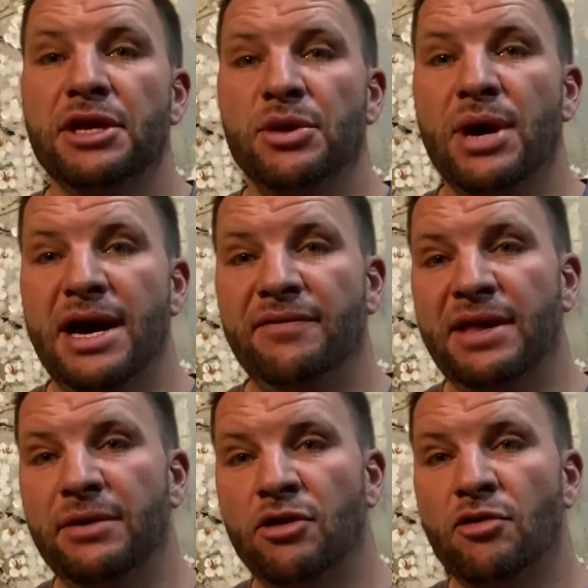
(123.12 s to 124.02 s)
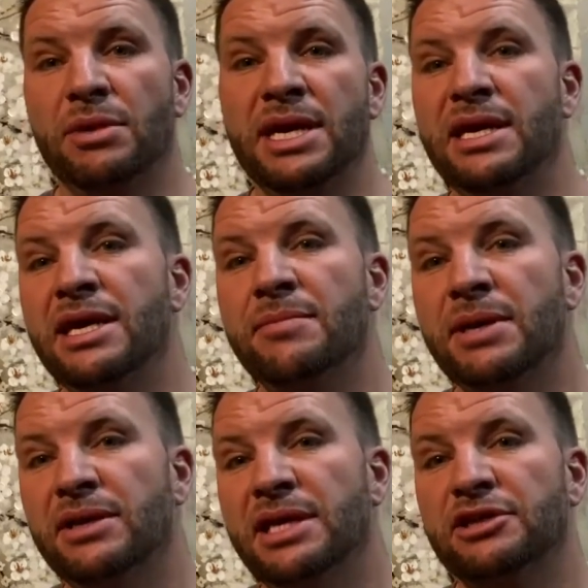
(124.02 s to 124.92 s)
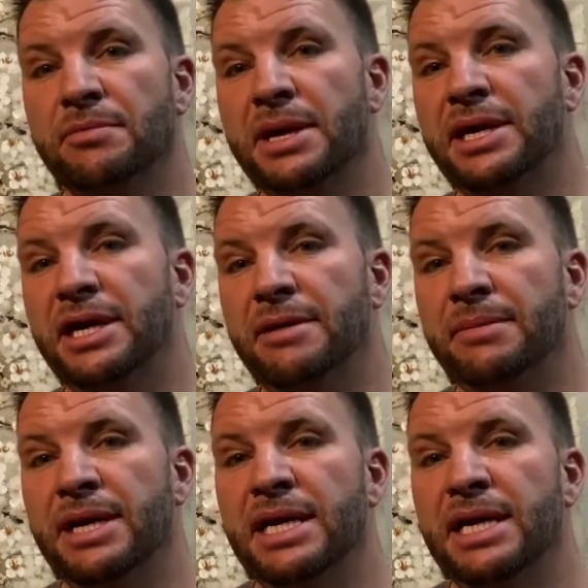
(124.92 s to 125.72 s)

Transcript: you have that normally email things are picking up.